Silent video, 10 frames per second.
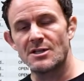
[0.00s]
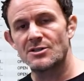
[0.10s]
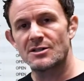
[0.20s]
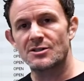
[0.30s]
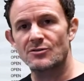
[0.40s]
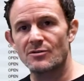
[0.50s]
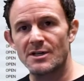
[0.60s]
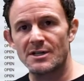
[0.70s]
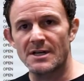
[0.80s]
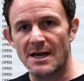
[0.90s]
that is
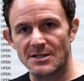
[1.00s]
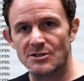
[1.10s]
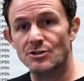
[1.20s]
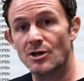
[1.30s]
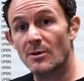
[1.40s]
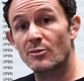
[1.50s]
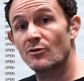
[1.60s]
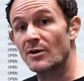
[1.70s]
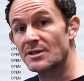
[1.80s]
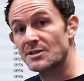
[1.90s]
created as the job
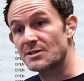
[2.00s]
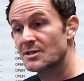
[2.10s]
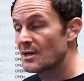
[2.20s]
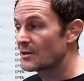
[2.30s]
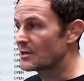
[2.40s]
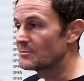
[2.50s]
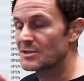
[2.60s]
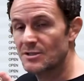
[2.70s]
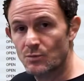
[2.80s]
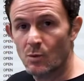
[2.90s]
progresses comes to
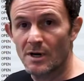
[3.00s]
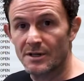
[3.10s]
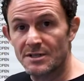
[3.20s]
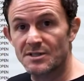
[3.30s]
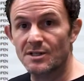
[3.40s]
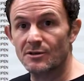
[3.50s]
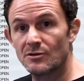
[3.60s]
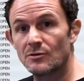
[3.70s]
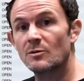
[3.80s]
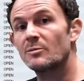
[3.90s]
this one
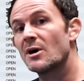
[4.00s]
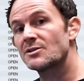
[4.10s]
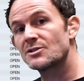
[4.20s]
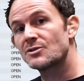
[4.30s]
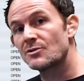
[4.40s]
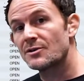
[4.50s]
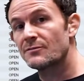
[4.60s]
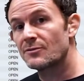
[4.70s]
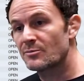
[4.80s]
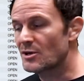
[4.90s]
single repository for
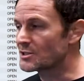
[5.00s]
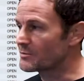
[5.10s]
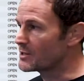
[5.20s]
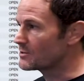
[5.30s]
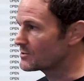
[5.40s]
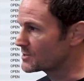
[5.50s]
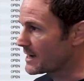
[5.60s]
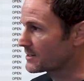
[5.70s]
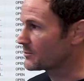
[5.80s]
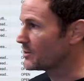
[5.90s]
the project managers to
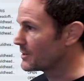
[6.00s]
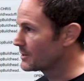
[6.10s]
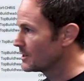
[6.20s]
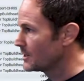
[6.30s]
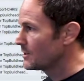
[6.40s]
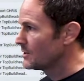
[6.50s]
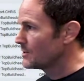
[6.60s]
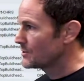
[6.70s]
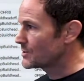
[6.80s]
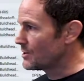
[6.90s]
act upon.
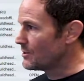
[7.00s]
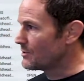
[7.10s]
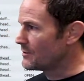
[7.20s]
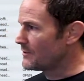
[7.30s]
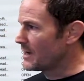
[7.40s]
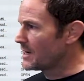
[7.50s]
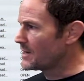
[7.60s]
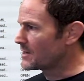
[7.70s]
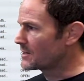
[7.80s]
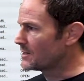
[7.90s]
So if
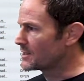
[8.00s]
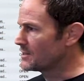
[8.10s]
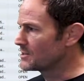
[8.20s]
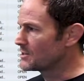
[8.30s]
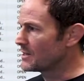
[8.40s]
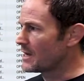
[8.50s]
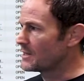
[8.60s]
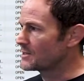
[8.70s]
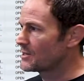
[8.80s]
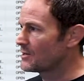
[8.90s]
I click into
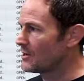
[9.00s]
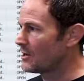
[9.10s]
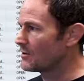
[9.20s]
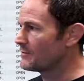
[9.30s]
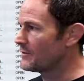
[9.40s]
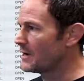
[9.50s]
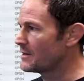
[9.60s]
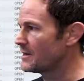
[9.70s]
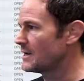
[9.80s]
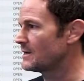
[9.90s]
that RFI
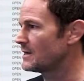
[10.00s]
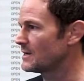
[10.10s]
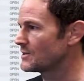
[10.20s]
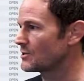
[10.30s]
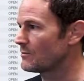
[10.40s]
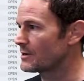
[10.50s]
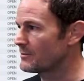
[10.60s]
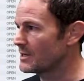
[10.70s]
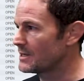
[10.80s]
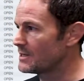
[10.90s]
that has already
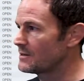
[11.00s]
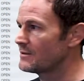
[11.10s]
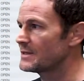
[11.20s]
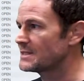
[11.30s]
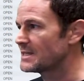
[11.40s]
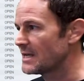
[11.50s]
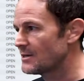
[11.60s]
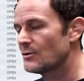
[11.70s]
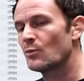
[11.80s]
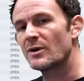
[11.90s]
made it in, the
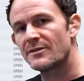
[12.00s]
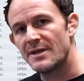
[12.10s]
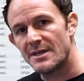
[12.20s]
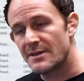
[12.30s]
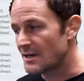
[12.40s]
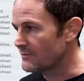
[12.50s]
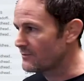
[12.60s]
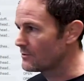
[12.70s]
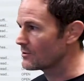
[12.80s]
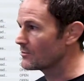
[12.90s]
data within that
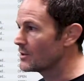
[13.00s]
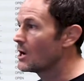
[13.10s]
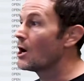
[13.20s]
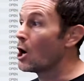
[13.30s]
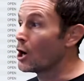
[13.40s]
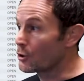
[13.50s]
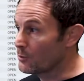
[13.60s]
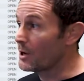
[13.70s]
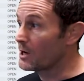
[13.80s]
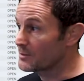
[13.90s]
form
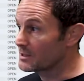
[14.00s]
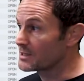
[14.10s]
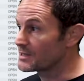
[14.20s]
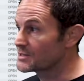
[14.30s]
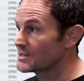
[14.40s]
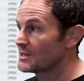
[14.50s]
auto-populates